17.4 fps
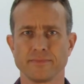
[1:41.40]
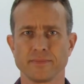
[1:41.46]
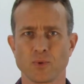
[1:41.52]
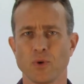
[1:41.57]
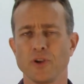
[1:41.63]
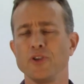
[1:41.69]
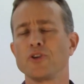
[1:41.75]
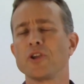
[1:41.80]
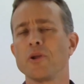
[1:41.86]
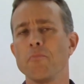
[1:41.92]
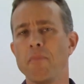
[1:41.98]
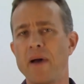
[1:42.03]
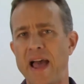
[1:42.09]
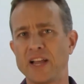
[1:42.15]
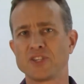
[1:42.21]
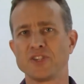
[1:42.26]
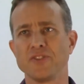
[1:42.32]
Well, you can
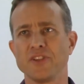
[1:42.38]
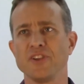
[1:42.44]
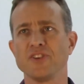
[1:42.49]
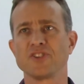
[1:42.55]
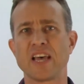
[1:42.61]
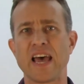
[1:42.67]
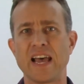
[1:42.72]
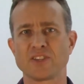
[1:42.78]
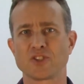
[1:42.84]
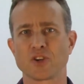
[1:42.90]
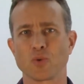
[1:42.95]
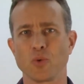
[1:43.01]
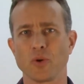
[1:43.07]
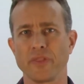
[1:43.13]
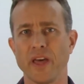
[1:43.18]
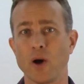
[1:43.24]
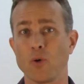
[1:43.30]
imagine the disaster
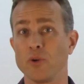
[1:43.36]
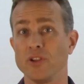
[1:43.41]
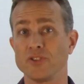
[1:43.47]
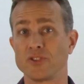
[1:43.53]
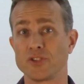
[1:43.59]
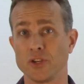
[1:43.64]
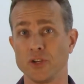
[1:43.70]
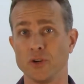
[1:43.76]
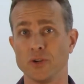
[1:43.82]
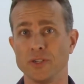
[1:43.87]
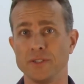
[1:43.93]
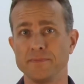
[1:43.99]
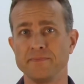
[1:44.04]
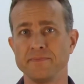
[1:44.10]
that would ensue.